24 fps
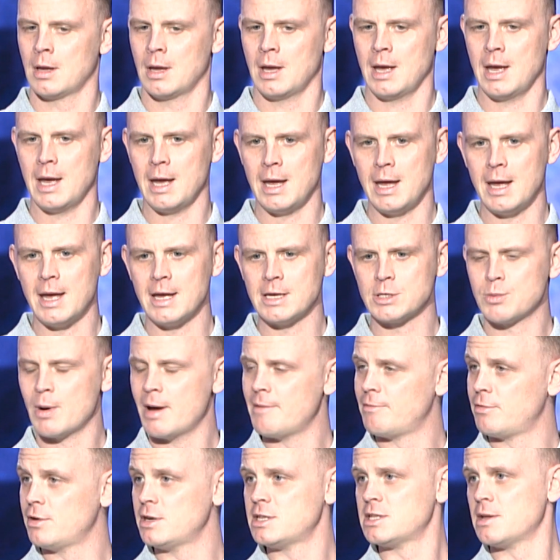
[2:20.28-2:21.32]
He is.
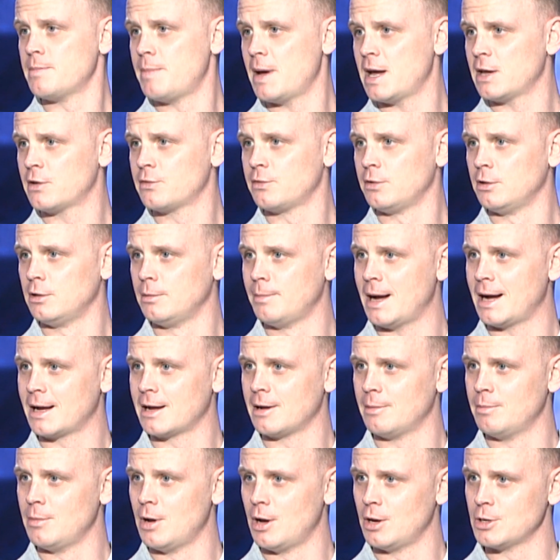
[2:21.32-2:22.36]
Whether he's the best fullback,
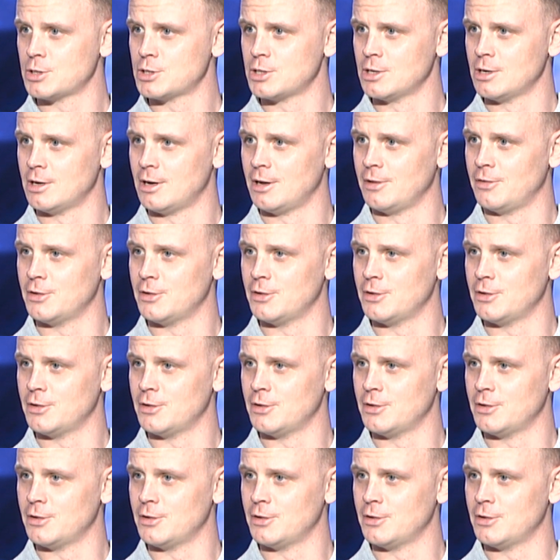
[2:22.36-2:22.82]
I'm not sure.